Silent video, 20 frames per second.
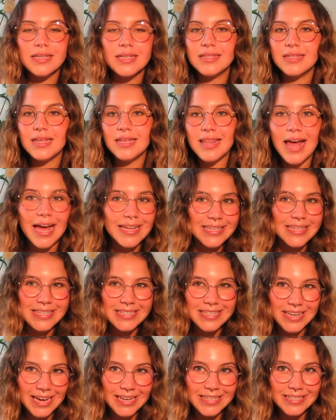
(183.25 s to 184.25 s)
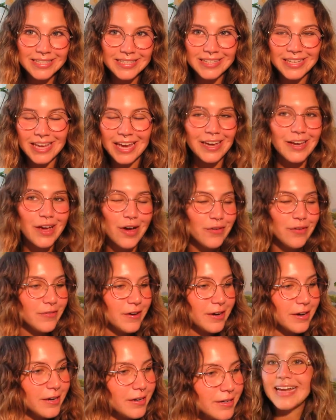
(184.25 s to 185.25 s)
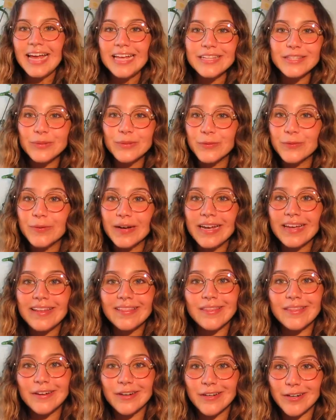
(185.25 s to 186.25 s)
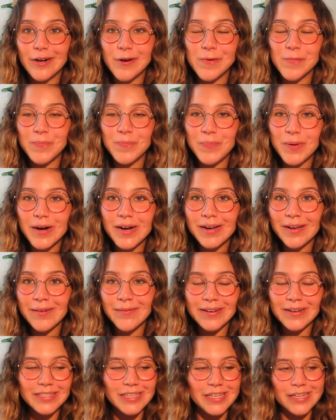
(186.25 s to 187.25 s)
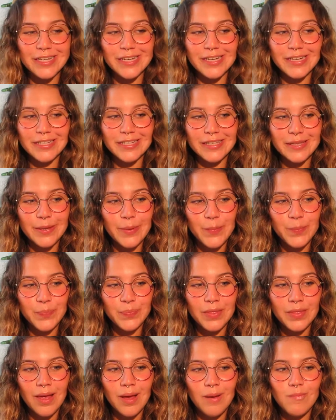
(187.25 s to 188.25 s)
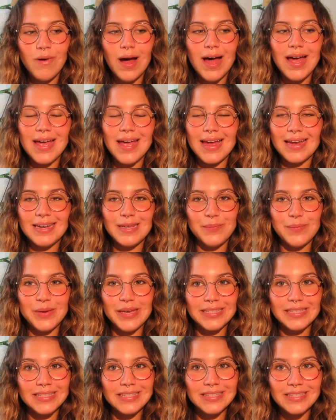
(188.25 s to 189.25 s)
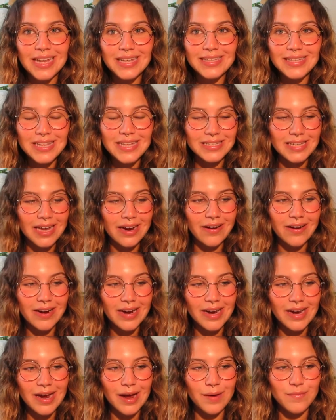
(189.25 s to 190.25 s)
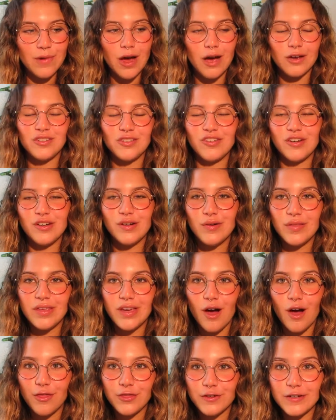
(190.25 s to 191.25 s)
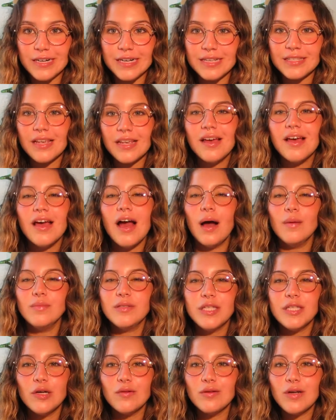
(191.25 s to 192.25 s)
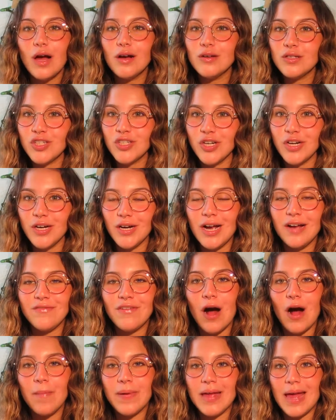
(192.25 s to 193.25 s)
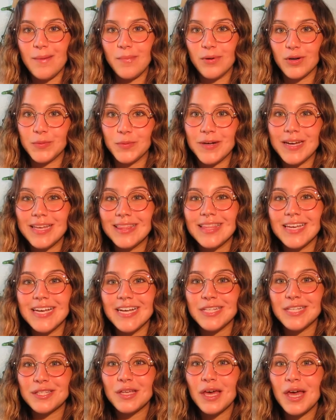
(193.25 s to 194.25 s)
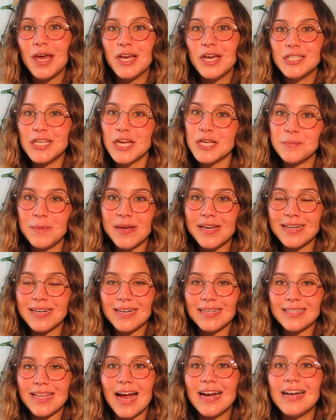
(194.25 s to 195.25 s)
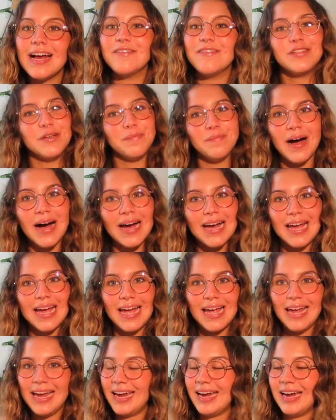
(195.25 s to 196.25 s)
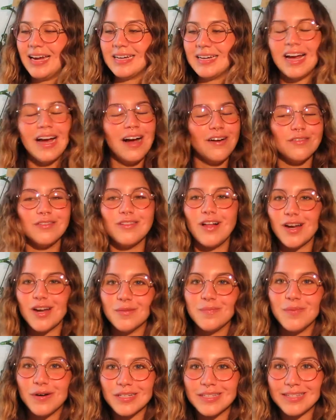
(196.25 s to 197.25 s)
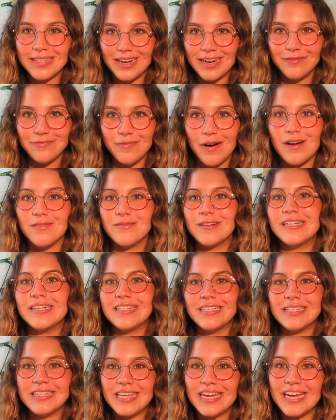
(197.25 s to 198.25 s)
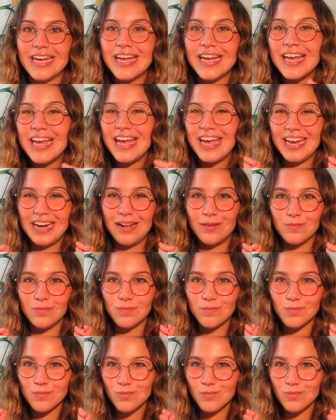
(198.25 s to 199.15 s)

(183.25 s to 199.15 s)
the Latinx takeover. It's read the group book, which is By Any Means Necessary. I'm not sure who the author is. I'm still not sure if I'll be able to read this, just because I'd have to buy it, and I have a lot of books that I've bought recently, and I'm